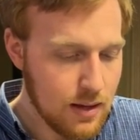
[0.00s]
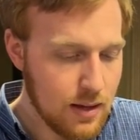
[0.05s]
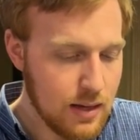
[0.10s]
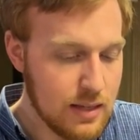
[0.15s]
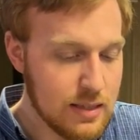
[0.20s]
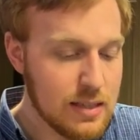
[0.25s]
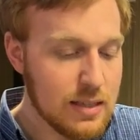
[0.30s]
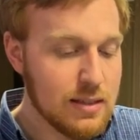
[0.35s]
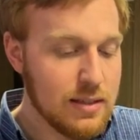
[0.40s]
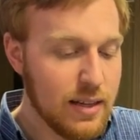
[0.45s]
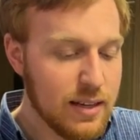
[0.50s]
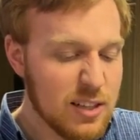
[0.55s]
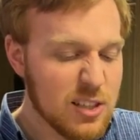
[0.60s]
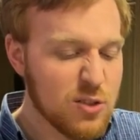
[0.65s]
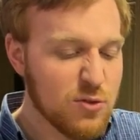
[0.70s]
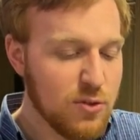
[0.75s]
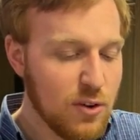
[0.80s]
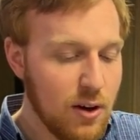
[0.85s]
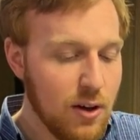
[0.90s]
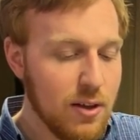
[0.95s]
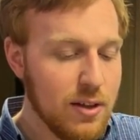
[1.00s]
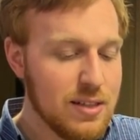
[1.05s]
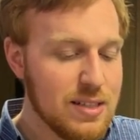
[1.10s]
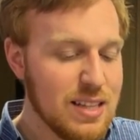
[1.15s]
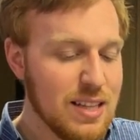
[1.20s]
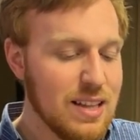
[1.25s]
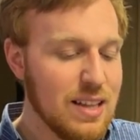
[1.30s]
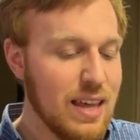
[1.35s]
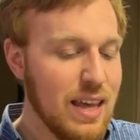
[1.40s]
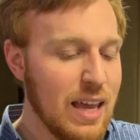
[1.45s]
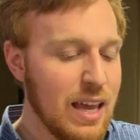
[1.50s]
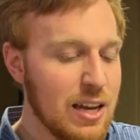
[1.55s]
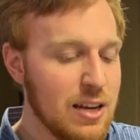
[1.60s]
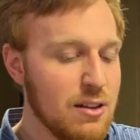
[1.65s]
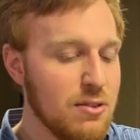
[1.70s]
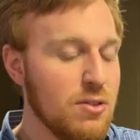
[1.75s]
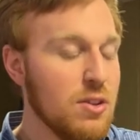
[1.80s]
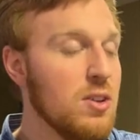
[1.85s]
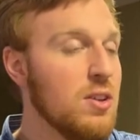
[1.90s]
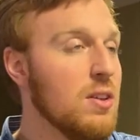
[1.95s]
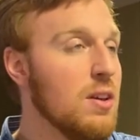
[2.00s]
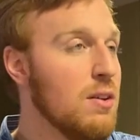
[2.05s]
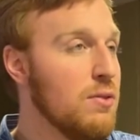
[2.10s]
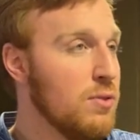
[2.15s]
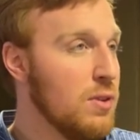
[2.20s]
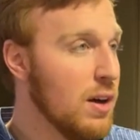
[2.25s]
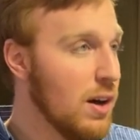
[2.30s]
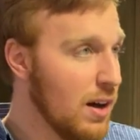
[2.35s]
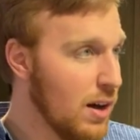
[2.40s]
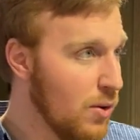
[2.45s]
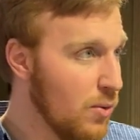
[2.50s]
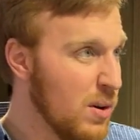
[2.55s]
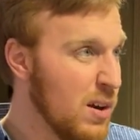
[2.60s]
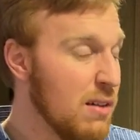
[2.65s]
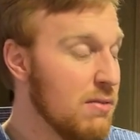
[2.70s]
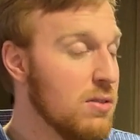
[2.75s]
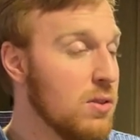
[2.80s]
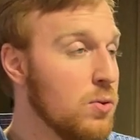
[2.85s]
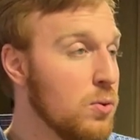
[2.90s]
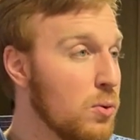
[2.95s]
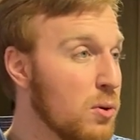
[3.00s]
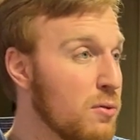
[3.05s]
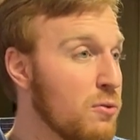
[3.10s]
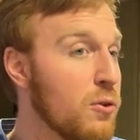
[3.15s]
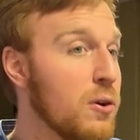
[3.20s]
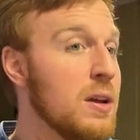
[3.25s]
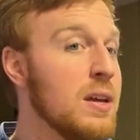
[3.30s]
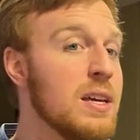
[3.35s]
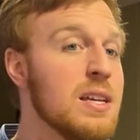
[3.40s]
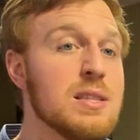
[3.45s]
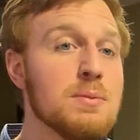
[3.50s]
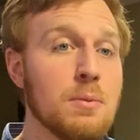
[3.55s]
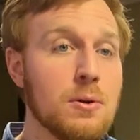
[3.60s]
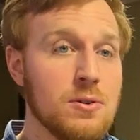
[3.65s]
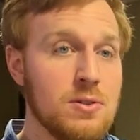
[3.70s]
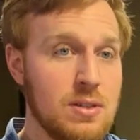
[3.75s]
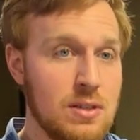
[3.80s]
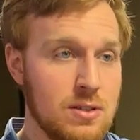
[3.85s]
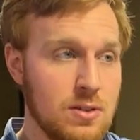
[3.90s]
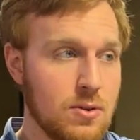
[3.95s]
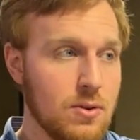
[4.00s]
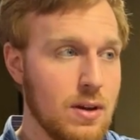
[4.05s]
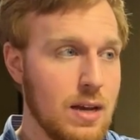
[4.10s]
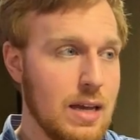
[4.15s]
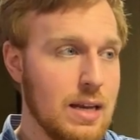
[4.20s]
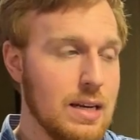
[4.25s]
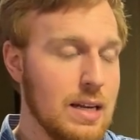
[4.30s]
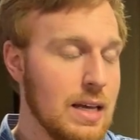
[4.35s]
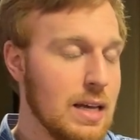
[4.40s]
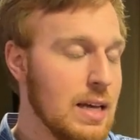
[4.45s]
He says, let us fall into the hand of Yahweh, of the Lord, for his mercy is great.